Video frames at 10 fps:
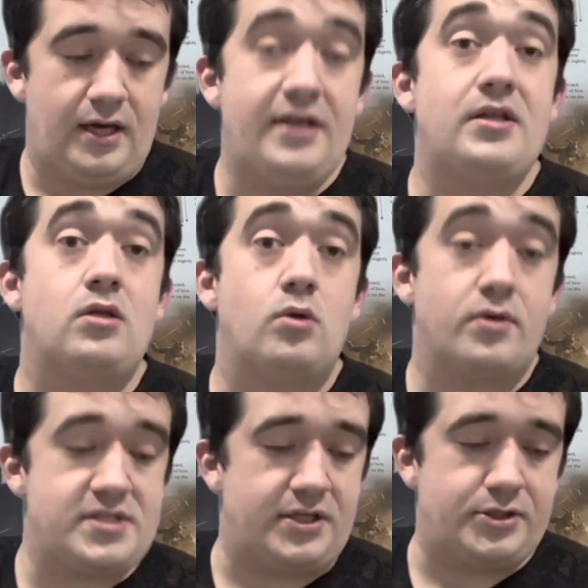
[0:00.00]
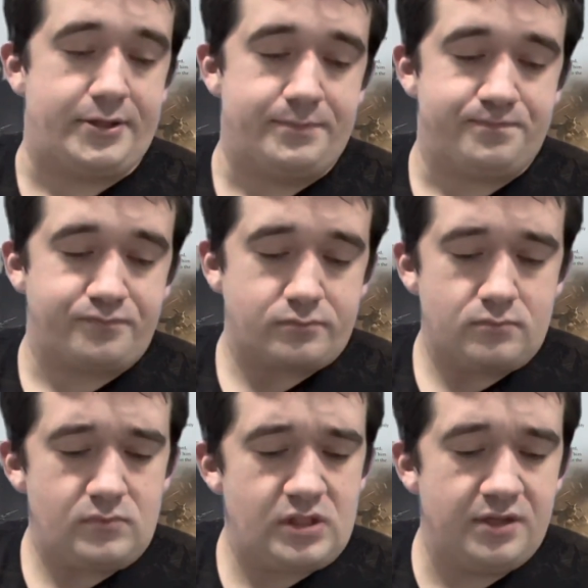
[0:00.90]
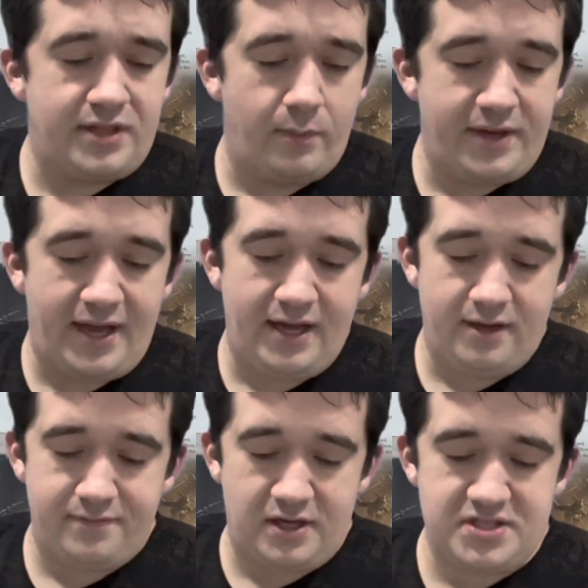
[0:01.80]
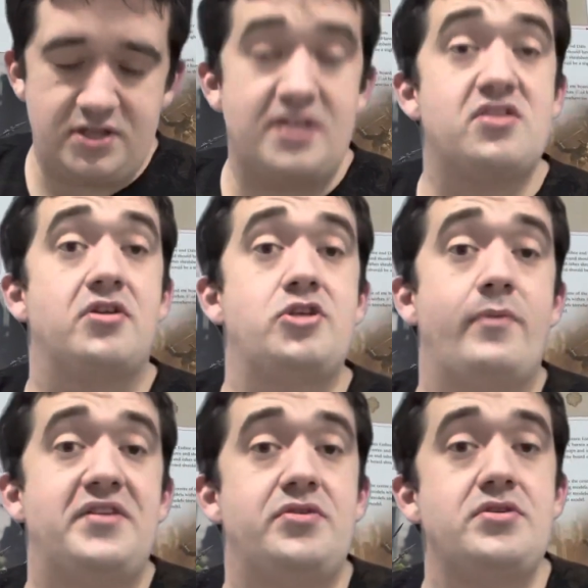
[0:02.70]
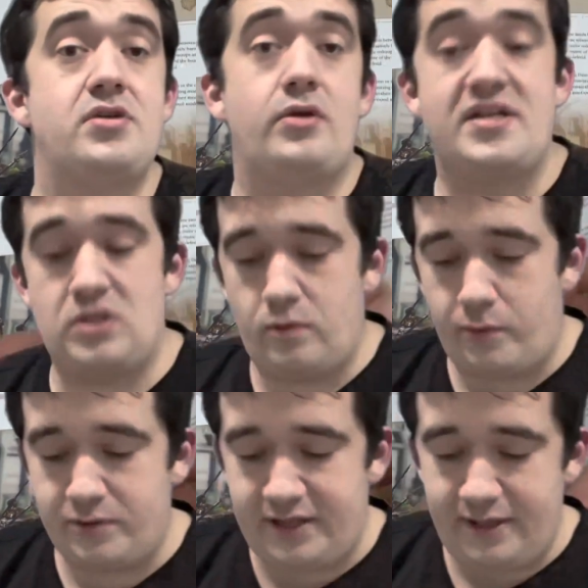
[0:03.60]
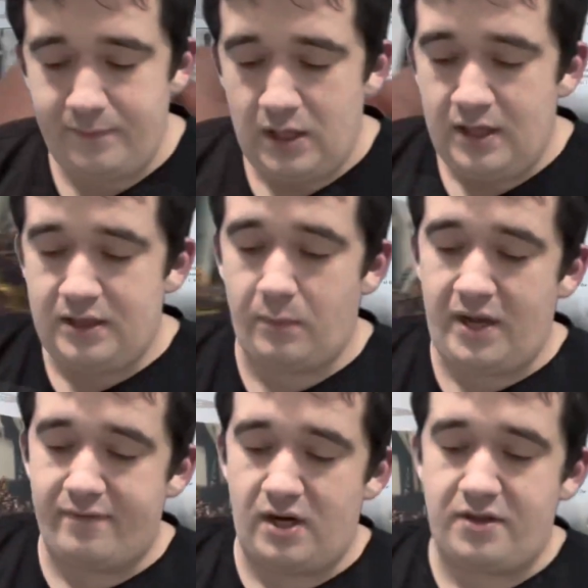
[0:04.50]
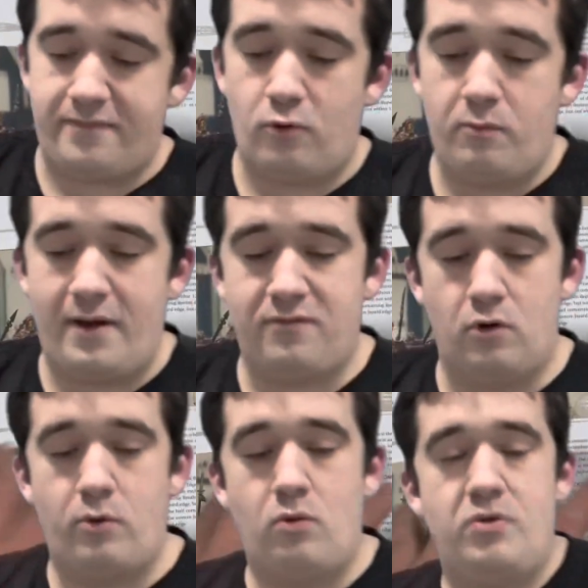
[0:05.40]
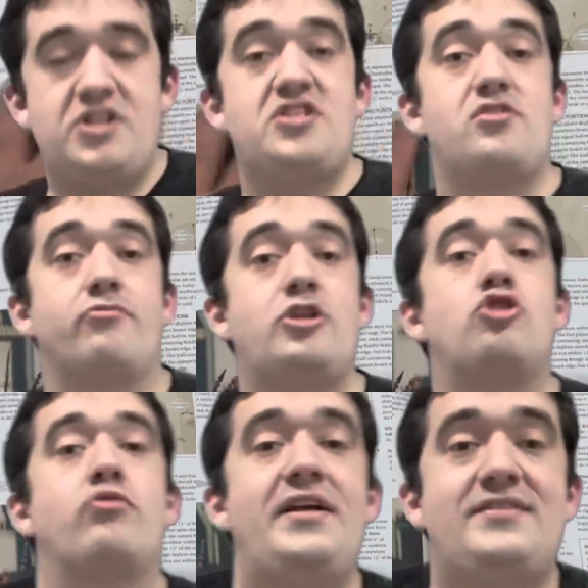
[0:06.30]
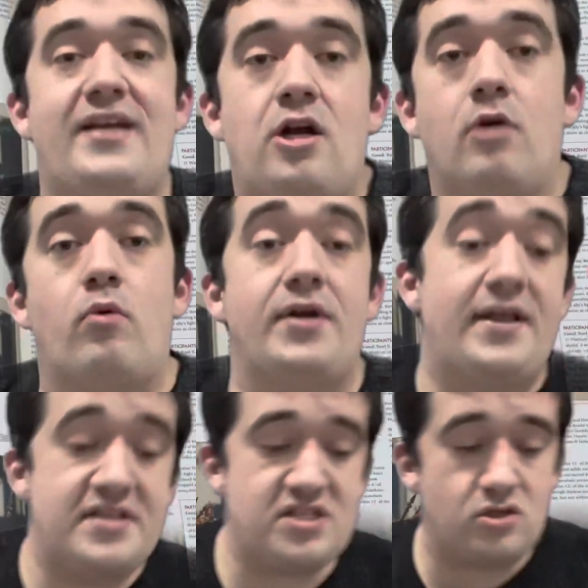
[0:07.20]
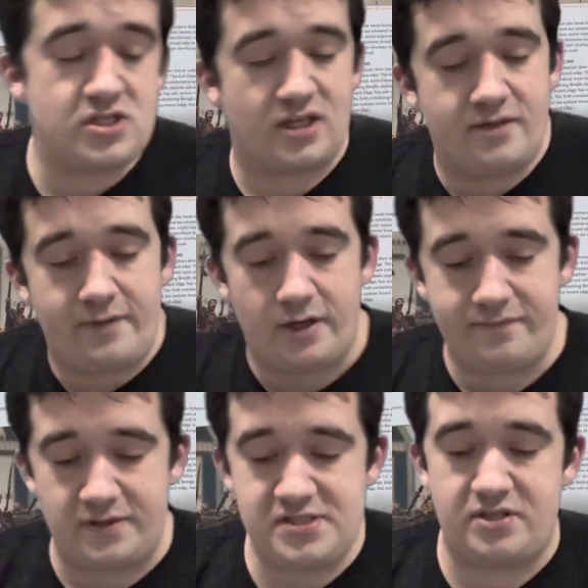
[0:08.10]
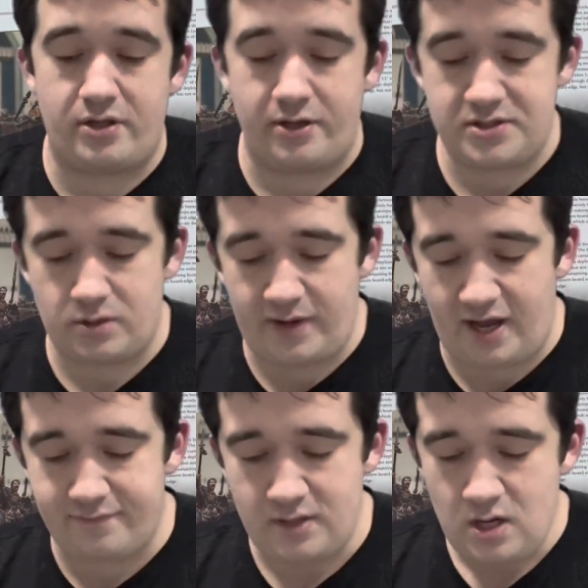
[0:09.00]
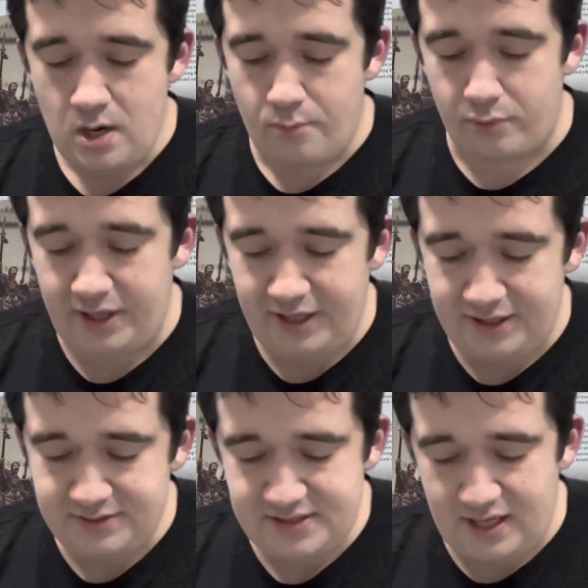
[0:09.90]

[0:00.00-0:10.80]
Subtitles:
lore, essentially. Then we have, so that's on a 2x2, so a nice little board there. Then we have another 4x4 board, which is the Retreat to Arable. Now this looks like a very fun scenario. So we have Bard